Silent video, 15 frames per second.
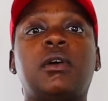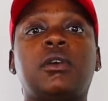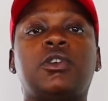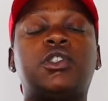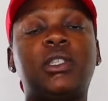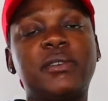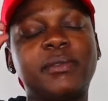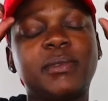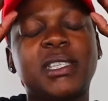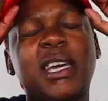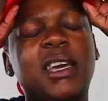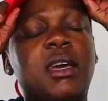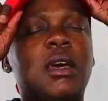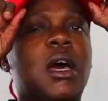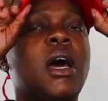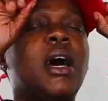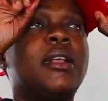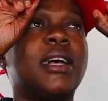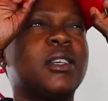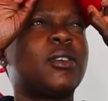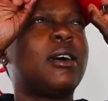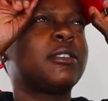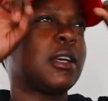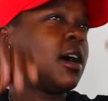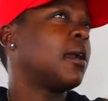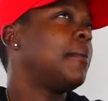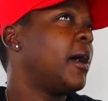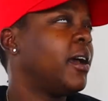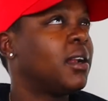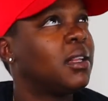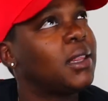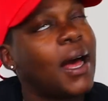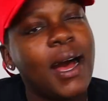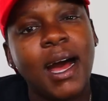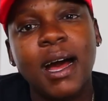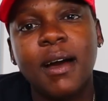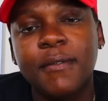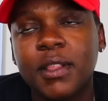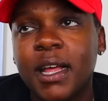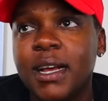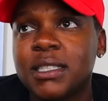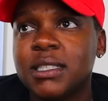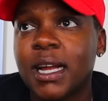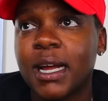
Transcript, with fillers: You see what I'm saying? That's what I was talking about in the live last